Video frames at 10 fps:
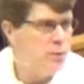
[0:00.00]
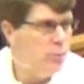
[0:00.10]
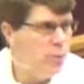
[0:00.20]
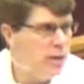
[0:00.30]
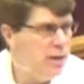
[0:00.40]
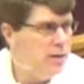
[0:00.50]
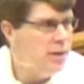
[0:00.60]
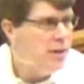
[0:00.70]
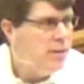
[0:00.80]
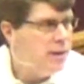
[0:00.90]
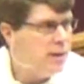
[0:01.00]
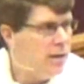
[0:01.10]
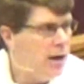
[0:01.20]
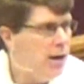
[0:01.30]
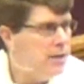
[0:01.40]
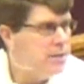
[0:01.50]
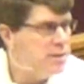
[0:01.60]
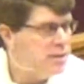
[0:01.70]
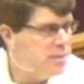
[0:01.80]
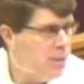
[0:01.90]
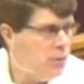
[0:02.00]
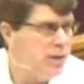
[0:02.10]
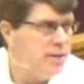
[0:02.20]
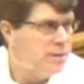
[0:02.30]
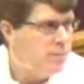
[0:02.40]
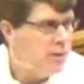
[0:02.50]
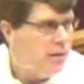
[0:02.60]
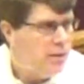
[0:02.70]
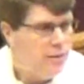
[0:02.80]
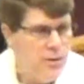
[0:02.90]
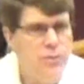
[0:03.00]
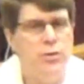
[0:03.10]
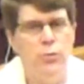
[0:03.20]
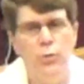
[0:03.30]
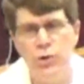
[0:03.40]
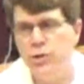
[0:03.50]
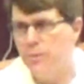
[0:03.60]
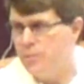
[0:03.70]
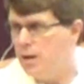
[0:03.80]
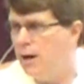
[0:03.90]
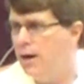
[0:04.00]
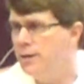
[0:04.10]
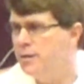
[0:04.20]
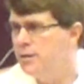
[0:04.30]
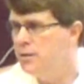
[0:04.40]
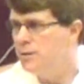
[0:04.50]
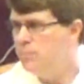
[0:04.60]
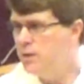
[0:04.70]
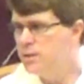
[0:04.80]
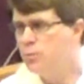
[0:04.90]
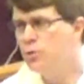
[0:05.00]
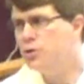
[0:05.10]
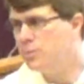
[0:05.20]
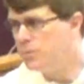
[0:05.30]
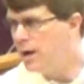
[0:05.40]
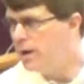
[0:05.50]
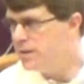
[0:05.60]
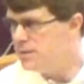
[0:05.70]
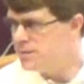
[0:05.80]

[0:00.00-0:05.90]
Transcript: we read that God is a spirit, and those who worship God must worship God in